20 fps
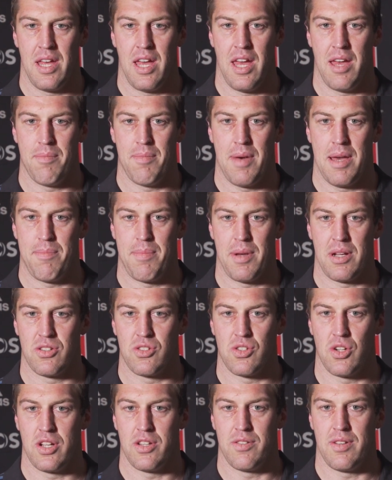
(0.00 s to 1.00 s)
have made big
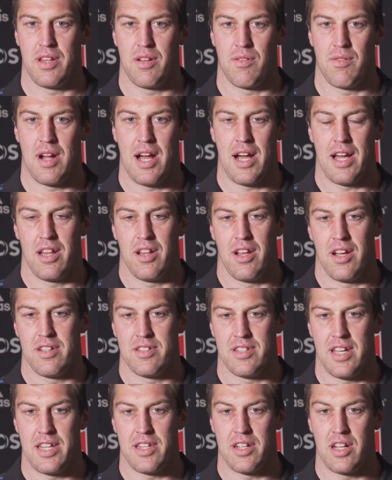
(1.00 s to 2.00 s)
strides around the ruck, and like I
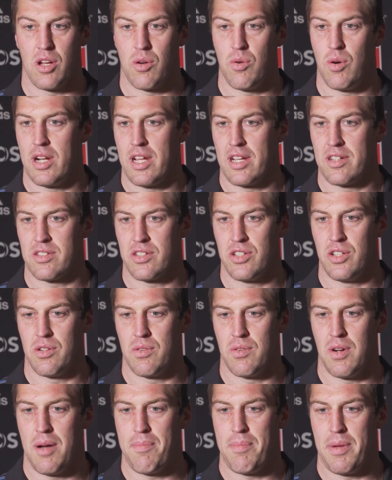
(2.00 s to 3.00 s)
say, didn't quite execute it
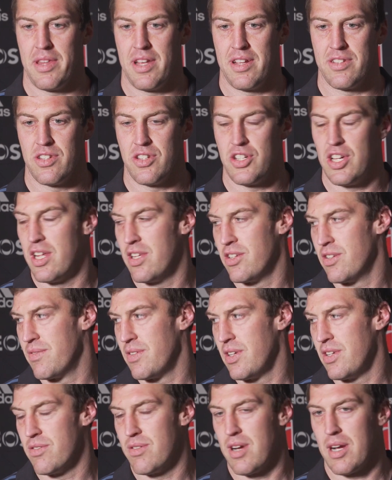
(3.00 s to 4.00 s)
right. But that's the challenge of
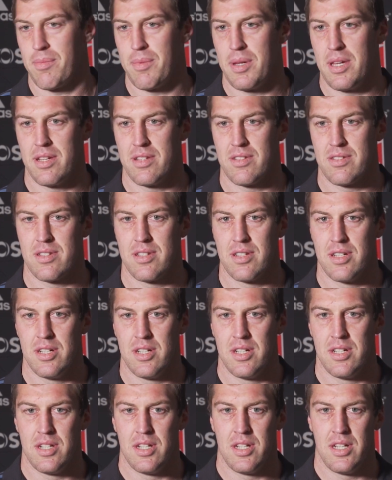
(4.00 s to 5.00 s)
Test rugby.
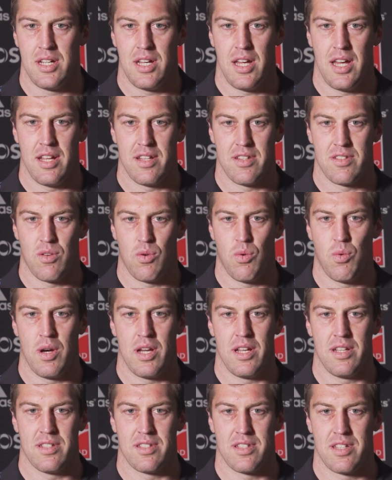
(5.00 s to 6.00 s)
It's
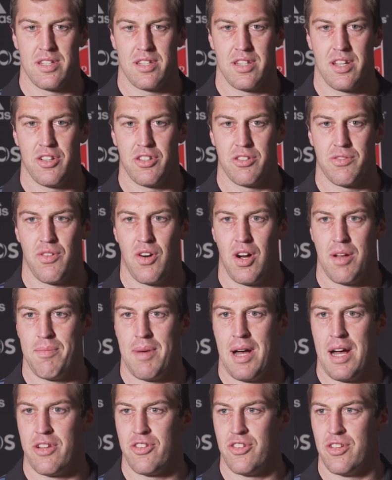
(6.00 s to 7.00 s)
always those fine
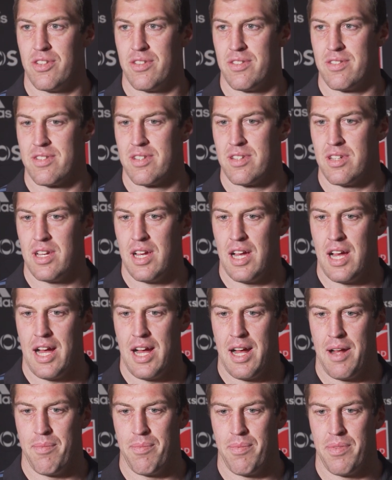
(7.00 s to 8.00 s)
margins
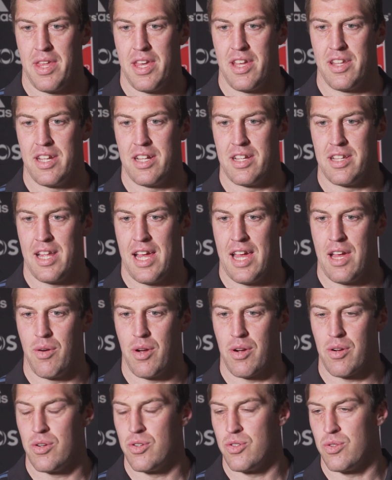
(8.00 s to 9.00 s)
that you need to nail
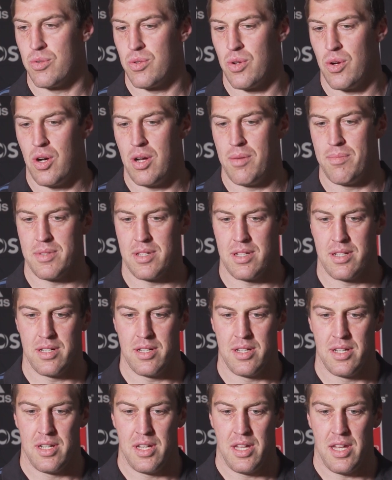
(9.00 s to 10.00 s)
at crucial times, and
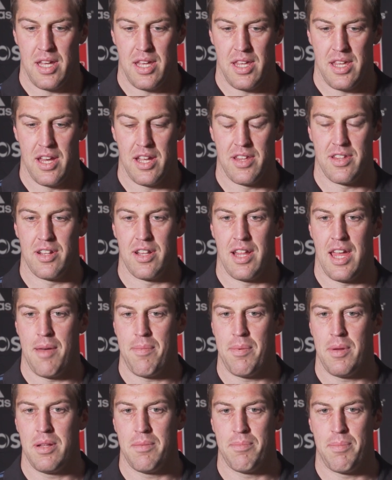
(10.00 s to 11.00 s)
it didn't
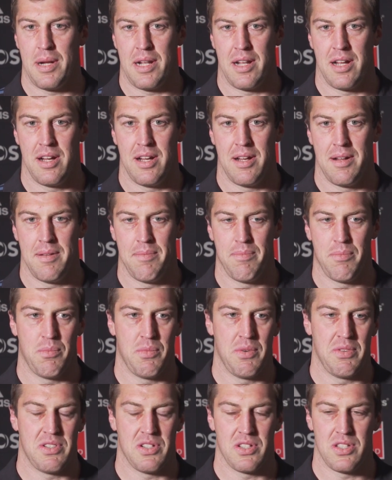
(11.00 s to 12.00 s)
happen. But
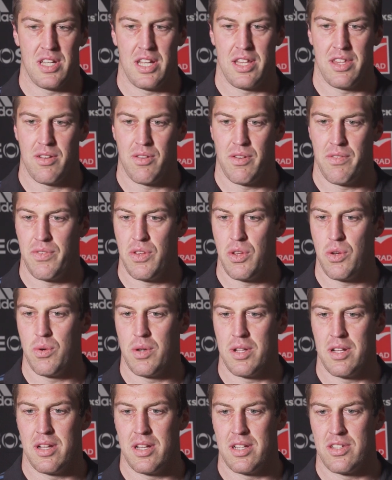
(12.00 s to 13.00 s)
we've just had the review,
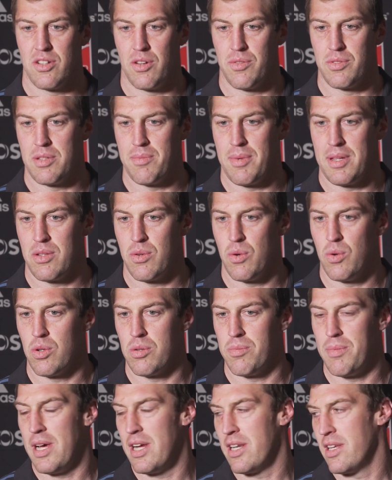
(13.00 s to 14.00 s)
and it's obviously been talked
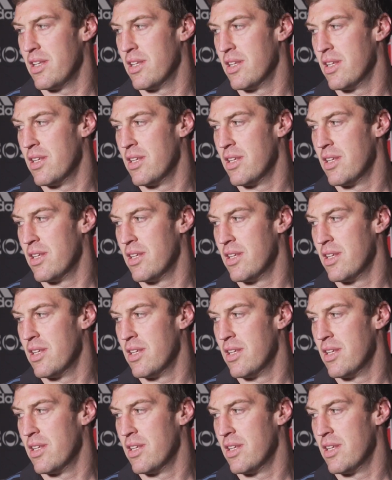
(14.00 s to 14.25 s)
about,